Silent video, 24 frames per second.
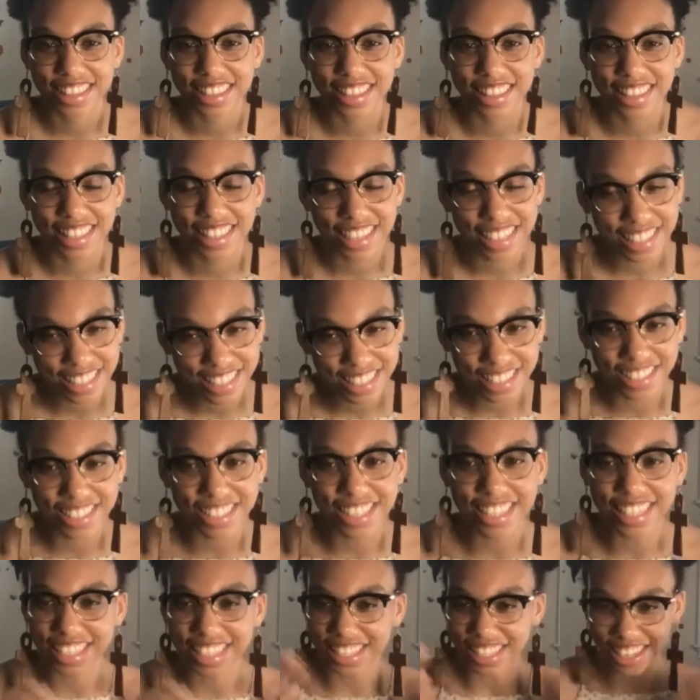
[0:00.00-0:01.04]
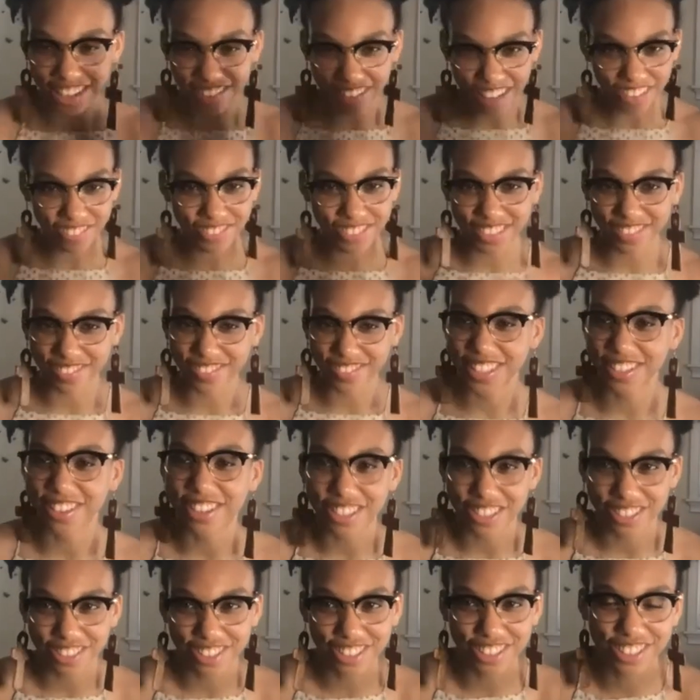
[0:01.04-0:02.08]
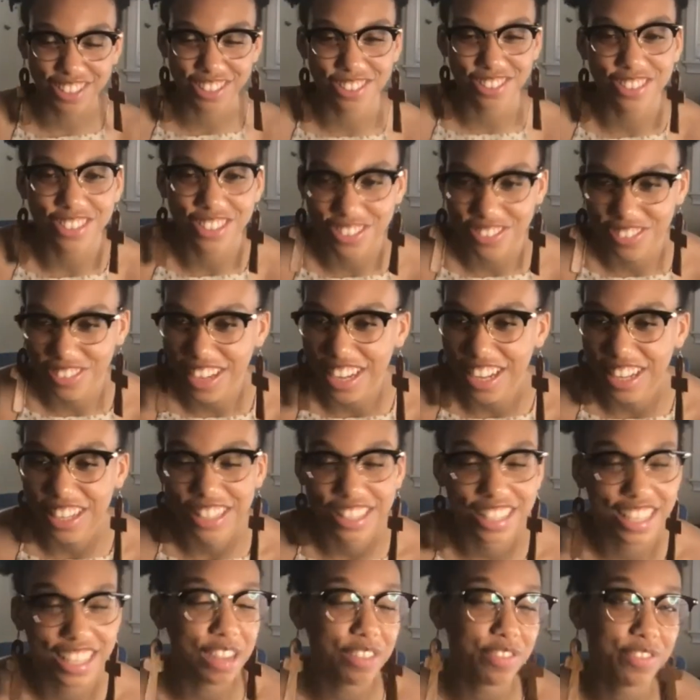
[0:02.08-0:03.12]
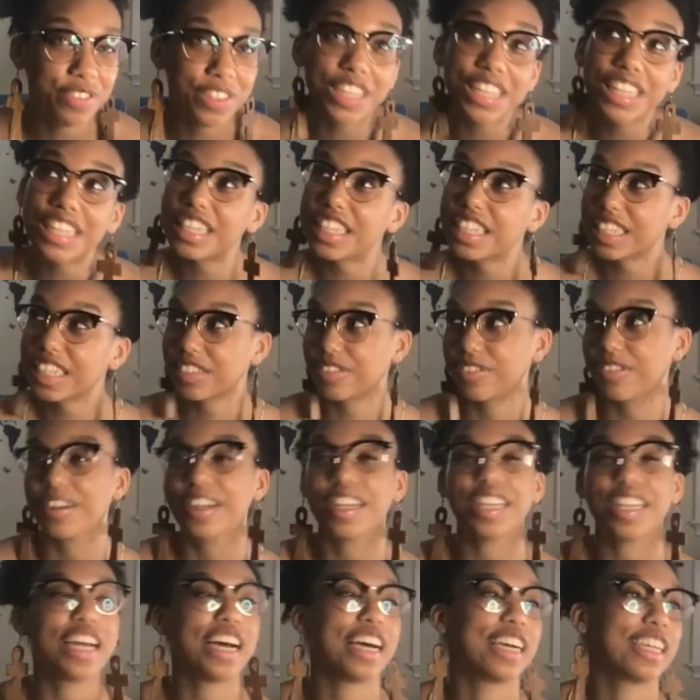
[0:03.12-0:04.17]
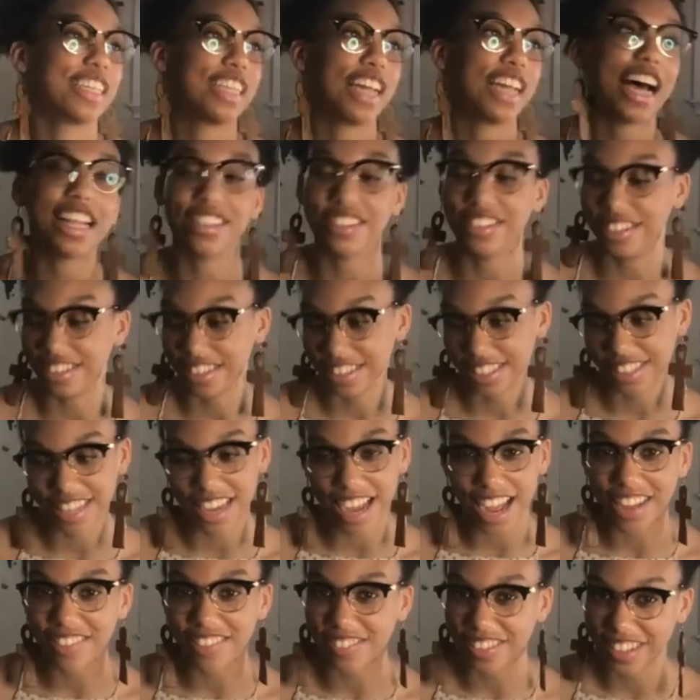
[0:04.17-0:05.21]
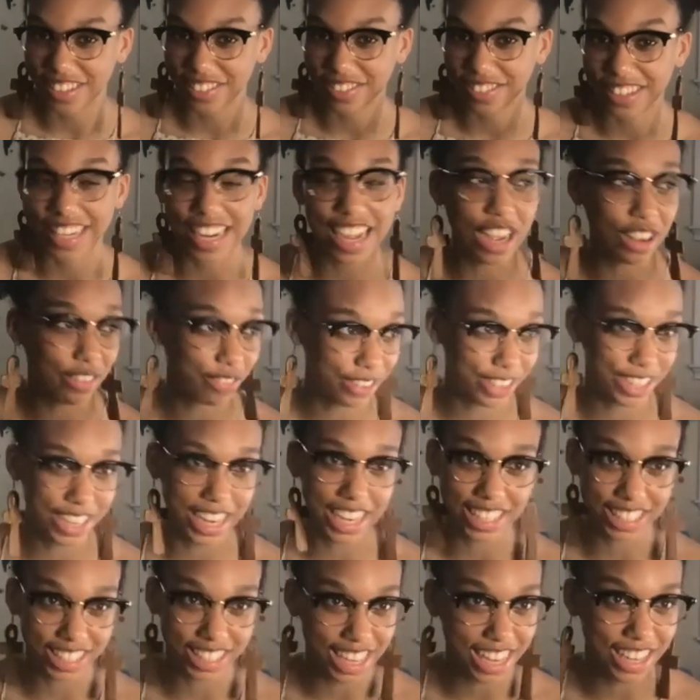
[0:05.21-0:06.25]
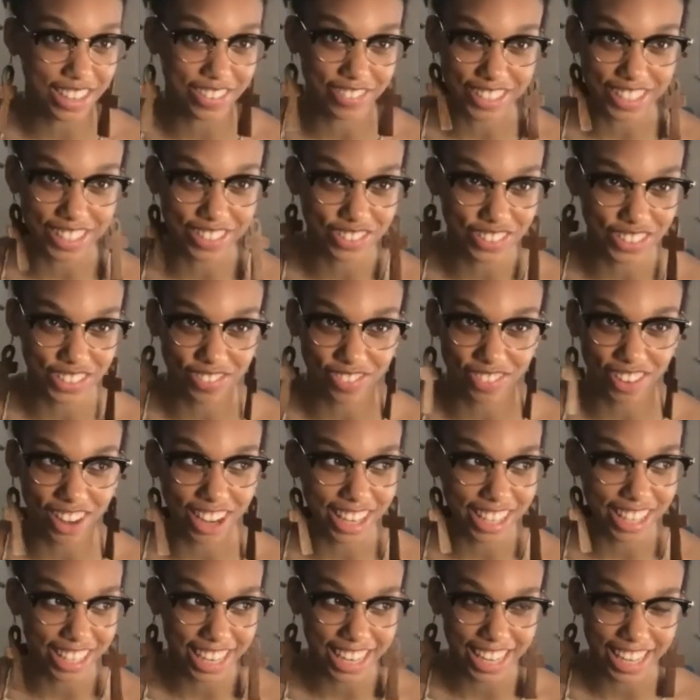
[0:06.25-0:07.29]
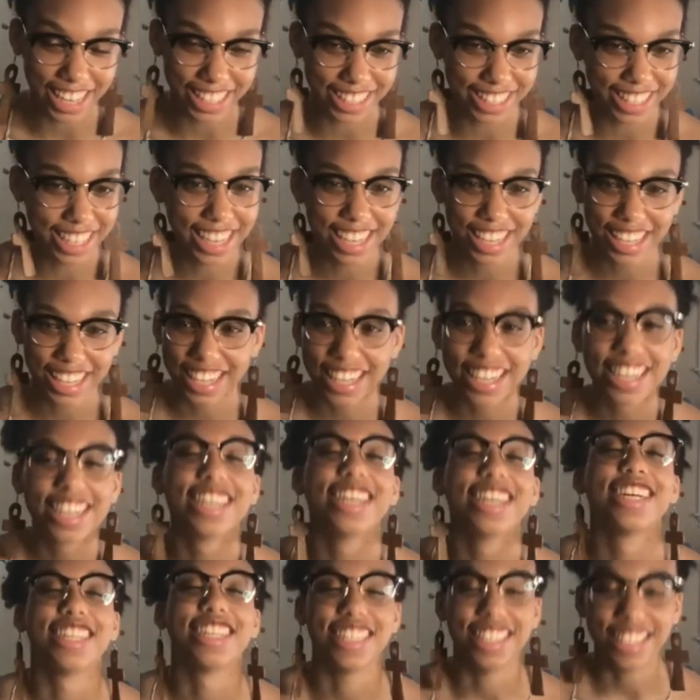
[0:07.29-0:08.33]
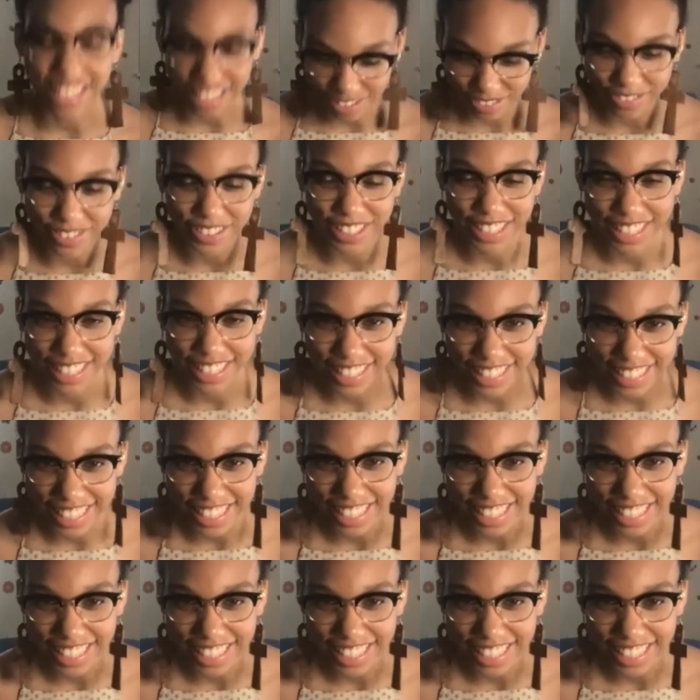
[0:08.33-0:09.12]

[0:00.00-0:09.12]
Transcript: Thank you. And I'm happy to be on your show as well. Definitely when that does happen, whenever that time is with the podcast, definitely.